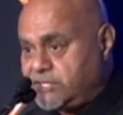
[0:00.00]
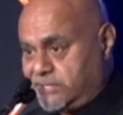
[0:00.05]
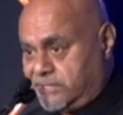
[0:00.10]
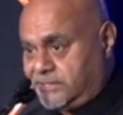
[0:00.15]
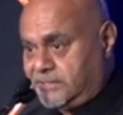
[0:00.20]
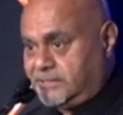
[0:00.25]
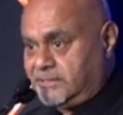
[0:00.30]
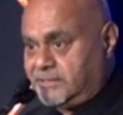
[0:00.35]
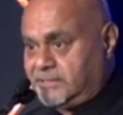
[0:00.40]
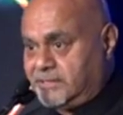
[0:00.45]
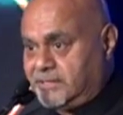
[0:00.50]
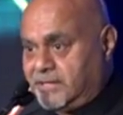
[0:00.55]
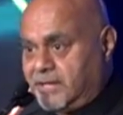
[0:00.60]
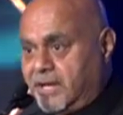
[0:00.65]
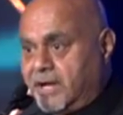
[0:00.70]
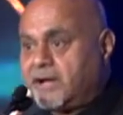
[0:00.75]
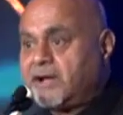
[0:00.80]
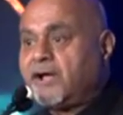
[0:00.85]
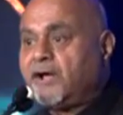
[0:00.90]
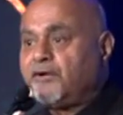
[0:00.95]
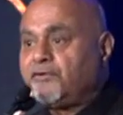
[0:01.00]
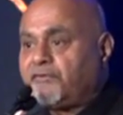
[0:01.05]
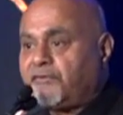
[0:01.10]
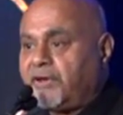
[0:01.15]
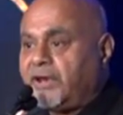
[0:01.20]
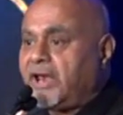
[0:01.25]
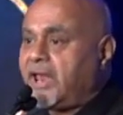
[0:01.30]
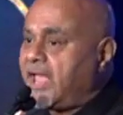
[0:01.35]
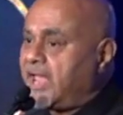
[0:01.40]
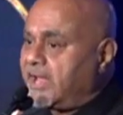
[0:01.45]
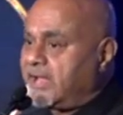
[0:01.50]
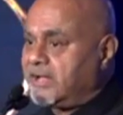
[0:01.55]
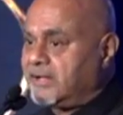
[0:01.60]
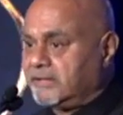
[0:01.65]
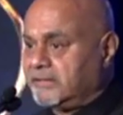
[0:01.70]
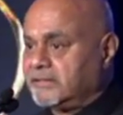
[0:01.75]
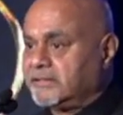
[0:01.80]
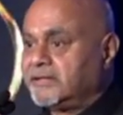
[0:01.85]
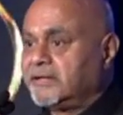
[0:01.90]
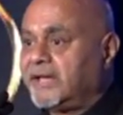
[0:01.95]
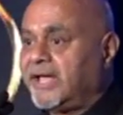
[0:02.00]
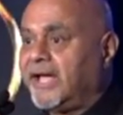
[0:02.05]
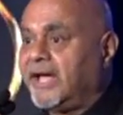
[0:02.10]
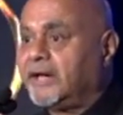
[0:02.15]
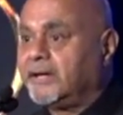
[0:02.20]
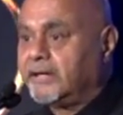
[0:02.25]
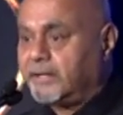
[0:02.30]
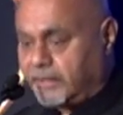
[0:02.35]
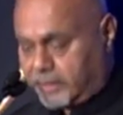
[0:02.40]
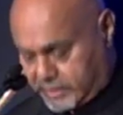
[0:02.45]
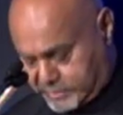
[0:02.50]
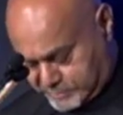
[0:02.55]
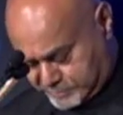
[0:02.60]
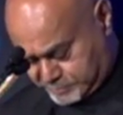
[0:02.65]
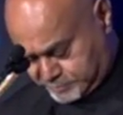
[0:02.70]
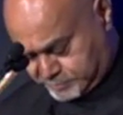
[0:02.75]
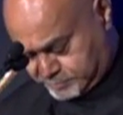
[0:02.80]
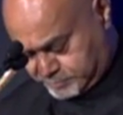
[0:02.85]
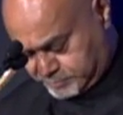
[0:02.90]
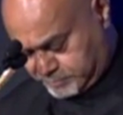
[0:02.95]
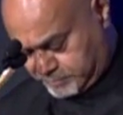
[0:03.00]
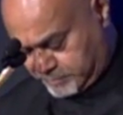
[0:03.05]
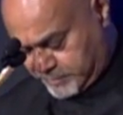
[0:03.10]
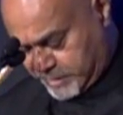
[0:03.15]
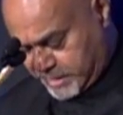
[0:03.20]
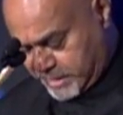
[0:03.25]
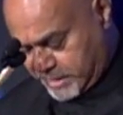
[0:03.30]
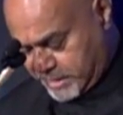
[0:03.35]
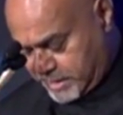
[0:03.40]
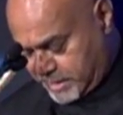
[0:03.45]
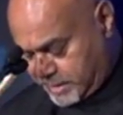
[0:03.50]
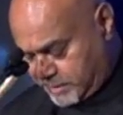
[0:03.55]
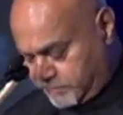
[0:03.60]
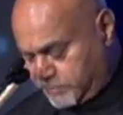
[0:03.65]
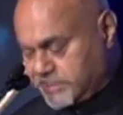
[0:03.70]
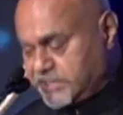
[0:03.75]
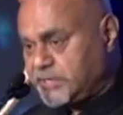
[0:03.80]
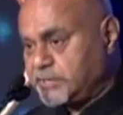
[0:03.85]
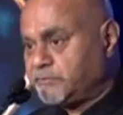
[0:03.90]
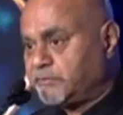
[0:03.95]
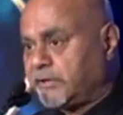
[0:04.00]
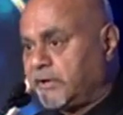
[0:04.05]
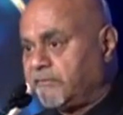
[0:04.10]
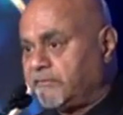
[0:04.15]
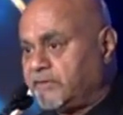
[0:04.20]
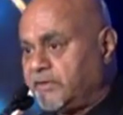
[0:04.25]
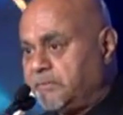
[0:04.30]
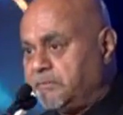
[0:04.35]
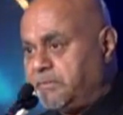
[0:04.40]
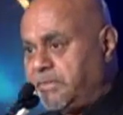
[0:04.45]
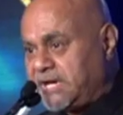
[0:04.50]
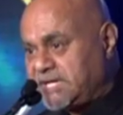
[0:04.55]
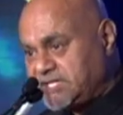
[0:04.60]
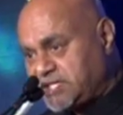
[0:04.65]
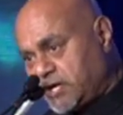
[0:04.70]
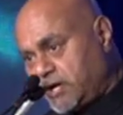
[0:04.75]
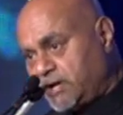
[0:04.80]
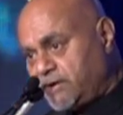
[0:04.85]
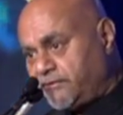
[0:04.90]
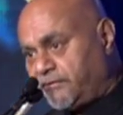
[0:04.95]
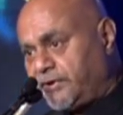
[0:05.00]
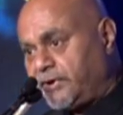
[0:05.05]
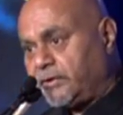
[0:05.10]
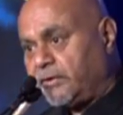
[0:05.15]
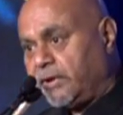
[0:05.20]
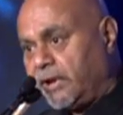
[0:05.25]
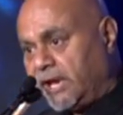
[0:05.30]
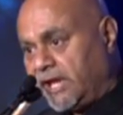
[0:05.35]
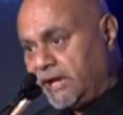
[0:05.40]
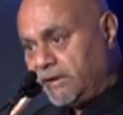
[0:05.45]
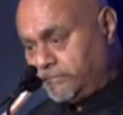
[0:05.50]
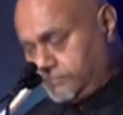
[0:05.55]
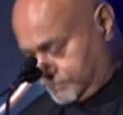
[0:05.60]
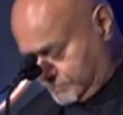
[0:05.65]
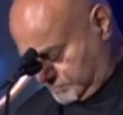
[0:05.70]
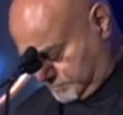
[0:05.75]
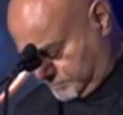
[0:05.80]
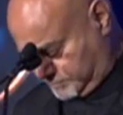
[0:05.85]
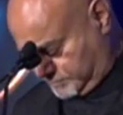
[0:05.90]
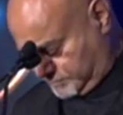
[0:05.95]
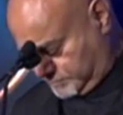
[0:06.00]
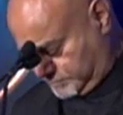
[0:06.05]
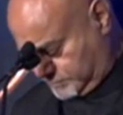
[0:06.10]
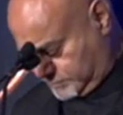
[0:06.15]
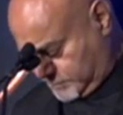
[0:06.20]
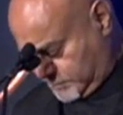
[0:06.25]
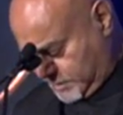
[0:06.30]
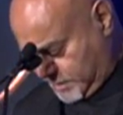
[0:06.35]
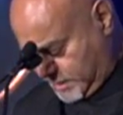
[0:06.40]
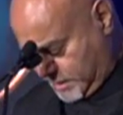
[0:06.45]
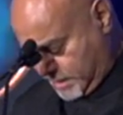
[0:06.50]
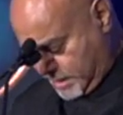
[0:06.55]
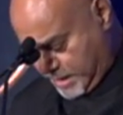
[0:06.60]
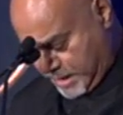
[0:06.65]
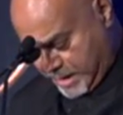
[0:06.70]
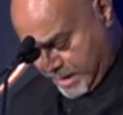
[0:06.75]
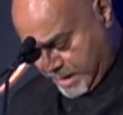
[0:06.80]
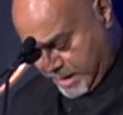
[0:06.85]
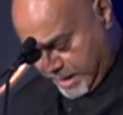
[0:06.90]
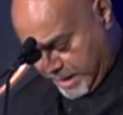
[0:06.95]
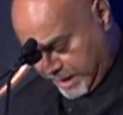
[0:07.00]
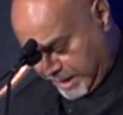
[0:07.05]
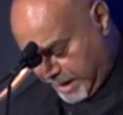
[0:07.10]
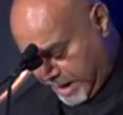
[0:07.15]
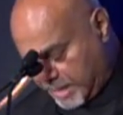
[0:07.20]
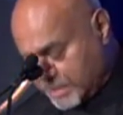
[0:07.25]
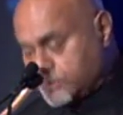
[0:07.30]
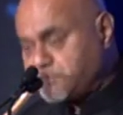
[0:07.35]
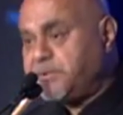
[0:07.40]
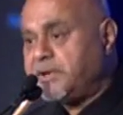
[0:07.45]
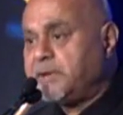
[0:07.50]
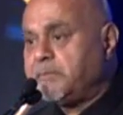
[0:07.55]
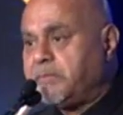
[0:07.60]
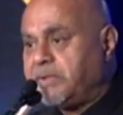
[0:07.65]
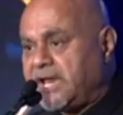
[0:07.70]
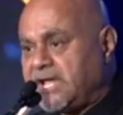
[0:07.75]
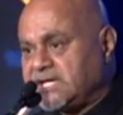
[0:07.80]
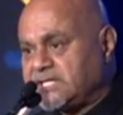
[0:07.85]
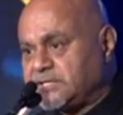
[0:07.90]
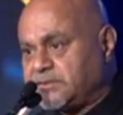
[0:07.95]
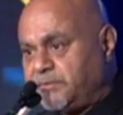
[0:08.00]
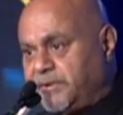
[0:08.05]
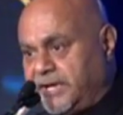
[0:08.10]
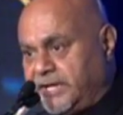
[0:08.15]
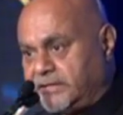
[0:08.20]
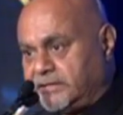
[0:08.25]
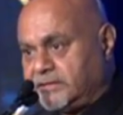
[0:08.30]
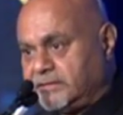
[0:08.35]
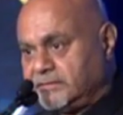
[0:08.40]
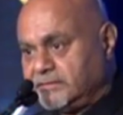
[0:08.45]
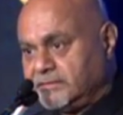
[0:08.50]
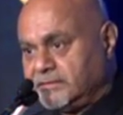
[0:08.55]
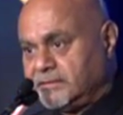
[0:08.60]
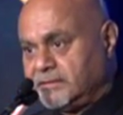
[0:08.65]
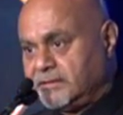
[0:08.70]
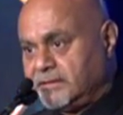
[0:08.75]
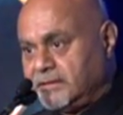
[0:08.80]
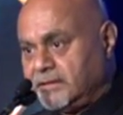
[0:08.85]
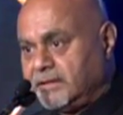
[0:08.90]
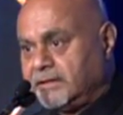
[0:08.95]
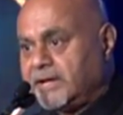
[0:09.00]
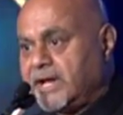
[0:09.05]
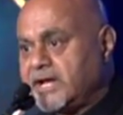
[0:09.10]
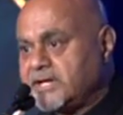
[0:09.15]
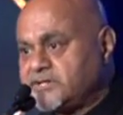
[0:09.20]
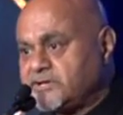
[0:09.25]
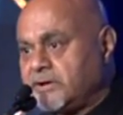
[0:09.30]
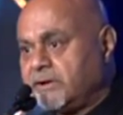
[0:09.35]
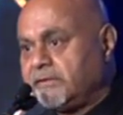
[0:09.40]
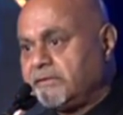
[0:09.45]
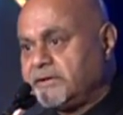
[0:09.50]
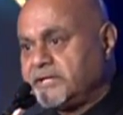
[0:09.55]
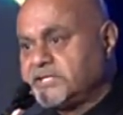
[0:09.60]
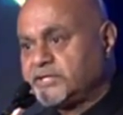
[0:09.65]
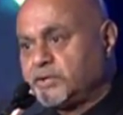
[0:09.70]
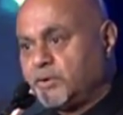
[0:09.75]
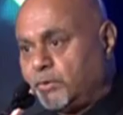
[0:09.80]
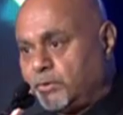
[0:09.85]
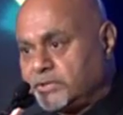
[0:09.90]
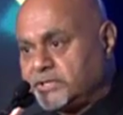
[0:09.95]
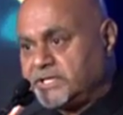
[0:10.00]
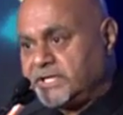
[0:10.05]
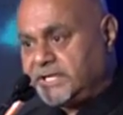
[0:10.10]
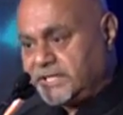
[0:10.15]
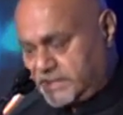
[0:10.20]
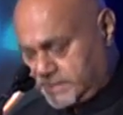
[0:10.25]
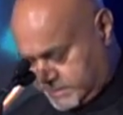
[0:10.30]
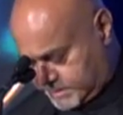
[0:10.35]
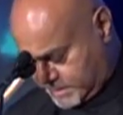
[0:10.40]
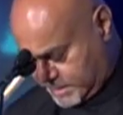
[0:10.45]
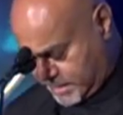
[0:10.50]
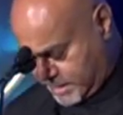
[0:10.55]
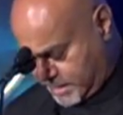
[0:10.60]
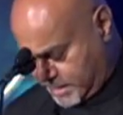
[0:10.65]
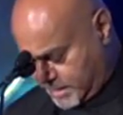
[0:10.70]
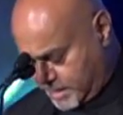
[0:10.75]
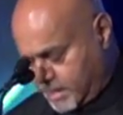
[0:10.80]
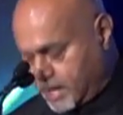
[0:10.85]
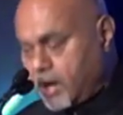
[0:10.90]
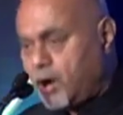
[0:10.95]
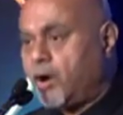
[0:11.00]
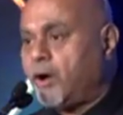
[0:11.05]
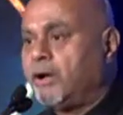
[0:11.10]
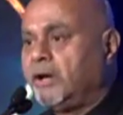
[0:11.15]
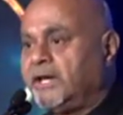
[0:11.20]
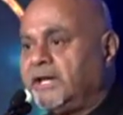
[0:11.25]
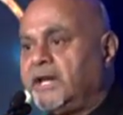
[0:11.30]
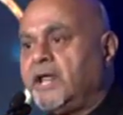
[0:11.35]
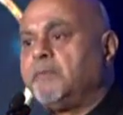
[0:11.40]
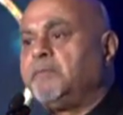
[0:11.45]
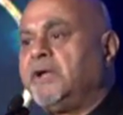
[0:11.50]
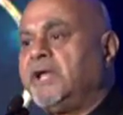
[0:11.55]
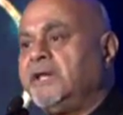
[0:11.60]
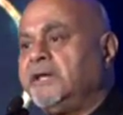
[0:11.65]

a country like Canada, which is one of the best countries to live and has been blessed with natural resources all in abundance.